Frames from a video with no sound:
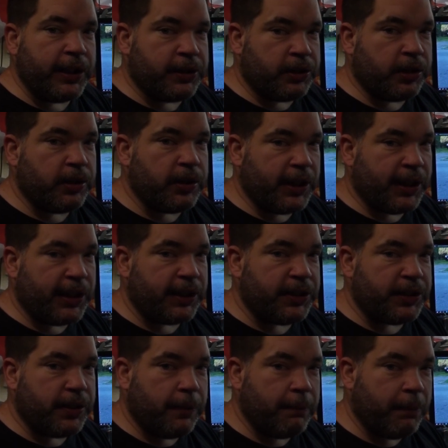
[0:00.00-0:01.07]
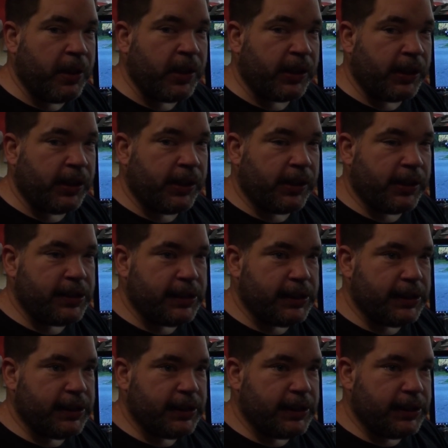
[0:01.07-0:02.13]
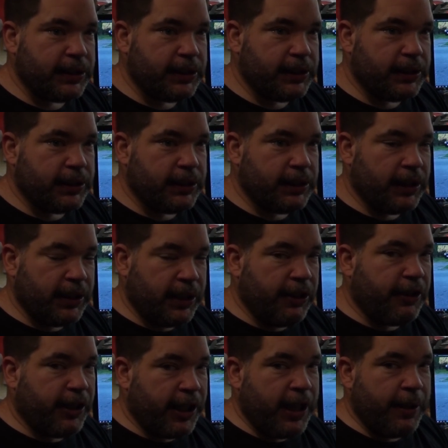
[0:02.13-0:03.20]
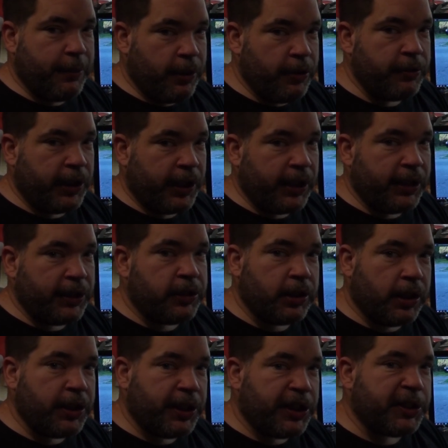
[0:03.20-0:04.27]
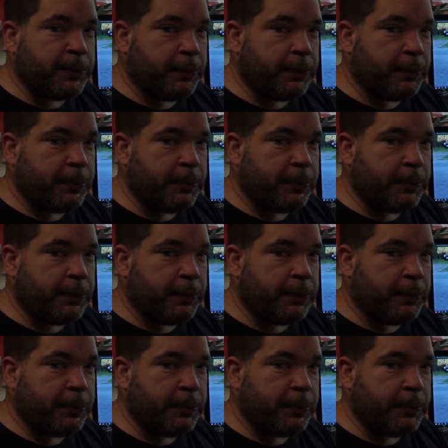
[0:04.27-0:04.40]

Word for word: a Chinese bike and here I am owning a Chinese